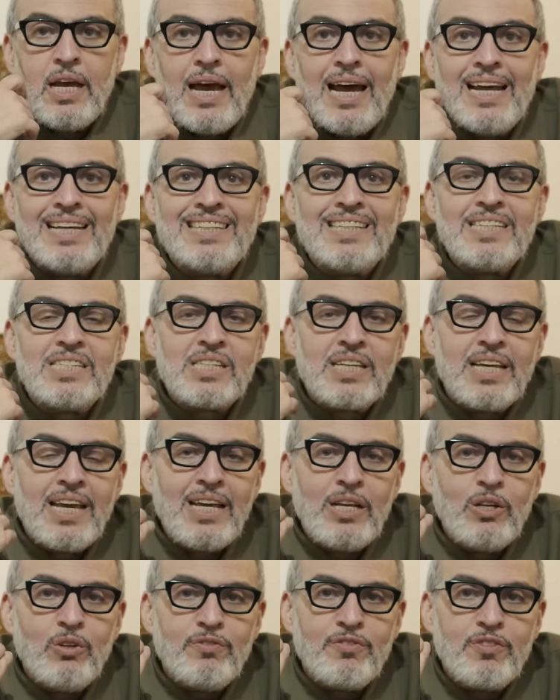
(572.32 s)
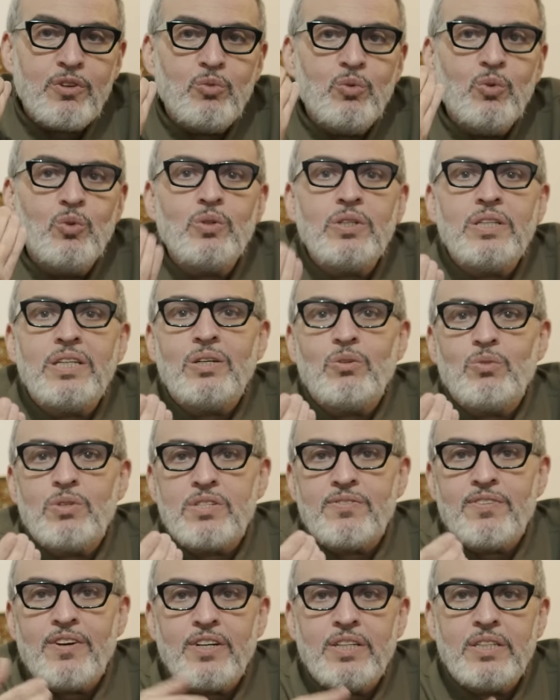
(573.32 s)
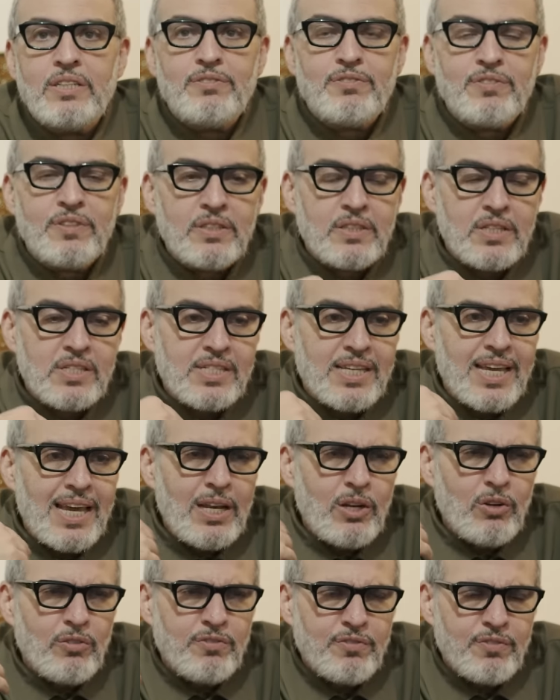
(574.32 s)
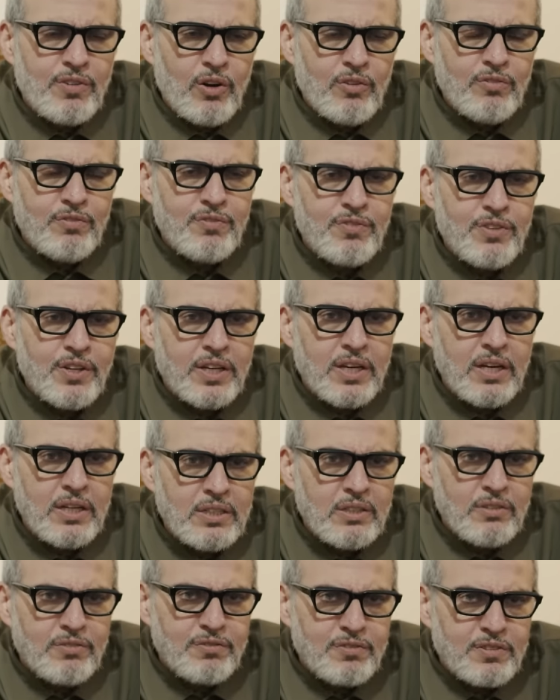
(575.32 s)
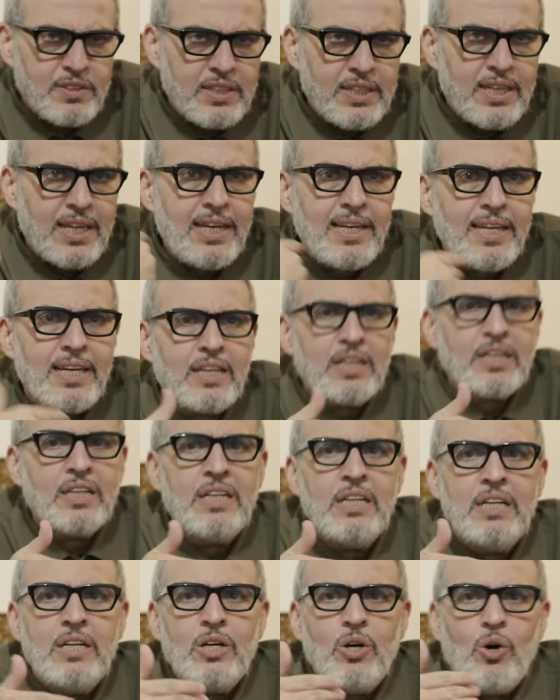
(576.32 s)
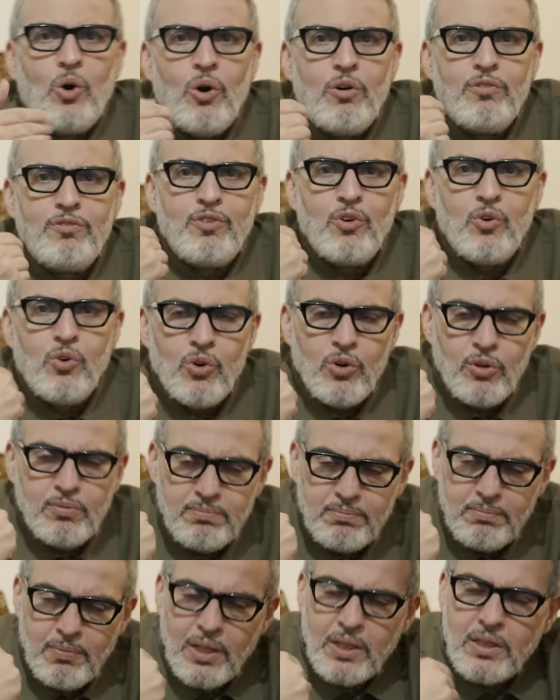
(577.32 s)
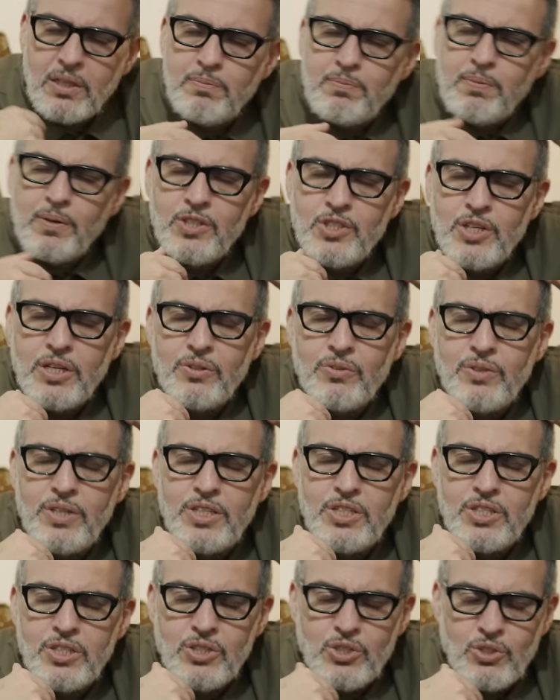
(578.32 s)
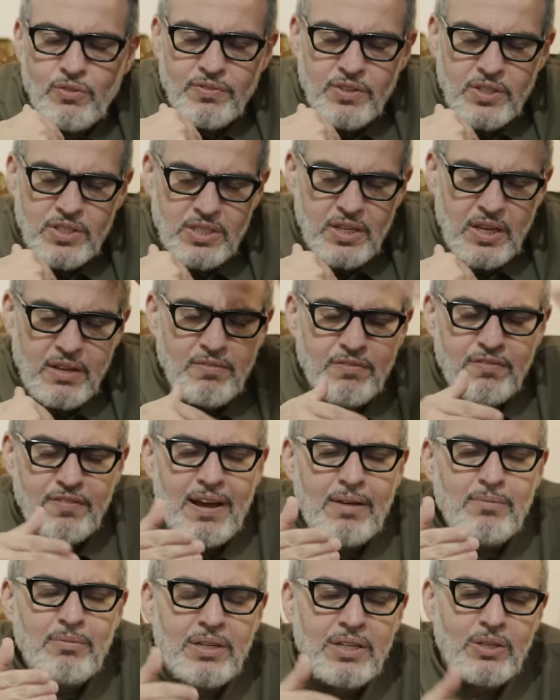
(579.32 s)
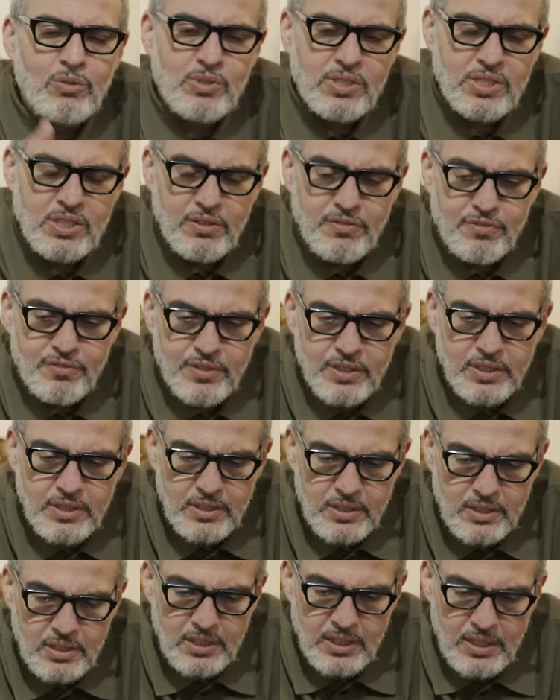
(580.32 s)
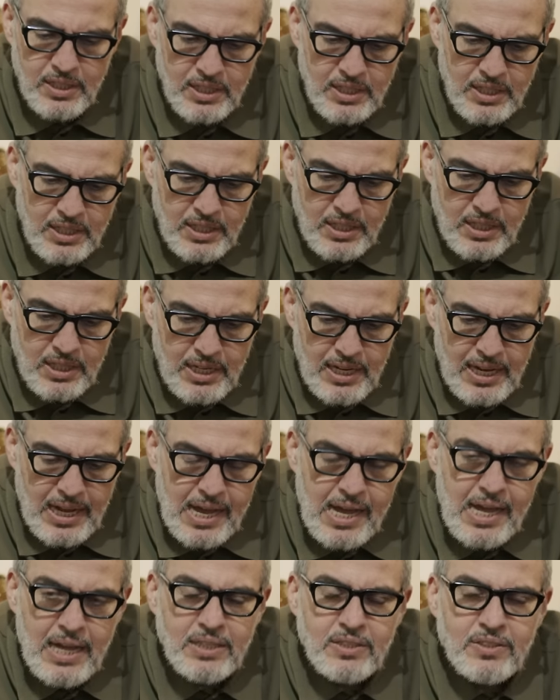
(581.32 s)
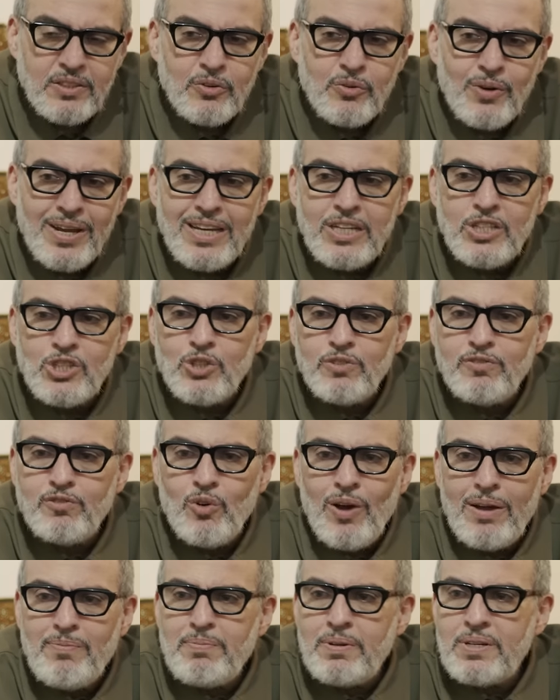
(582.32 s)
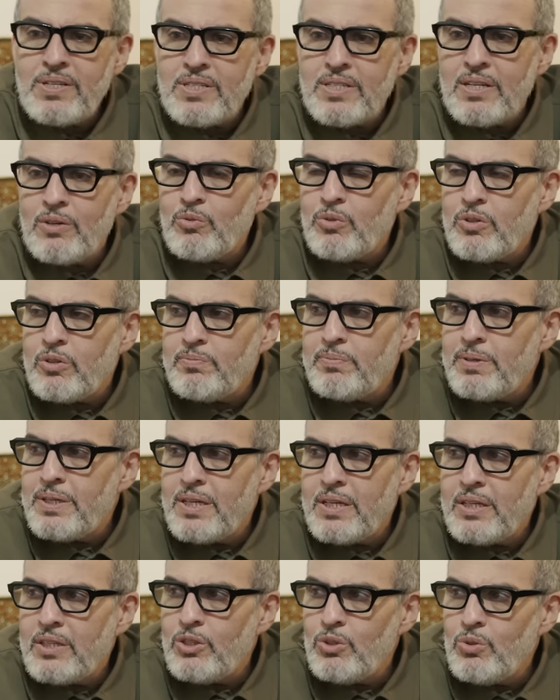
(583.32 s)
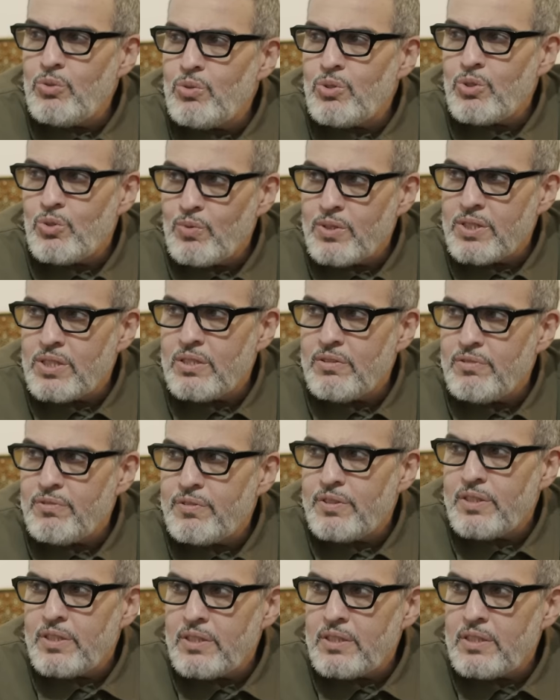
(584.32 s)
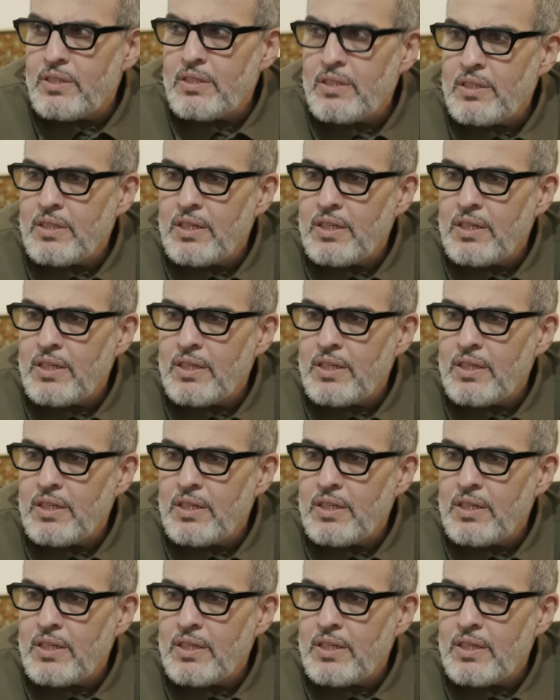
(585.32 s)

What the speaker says: And the scale of the wounding was very different. The scale of the kind of killing of multiple generations of the same family was different. And the range of weapons that were being used was different.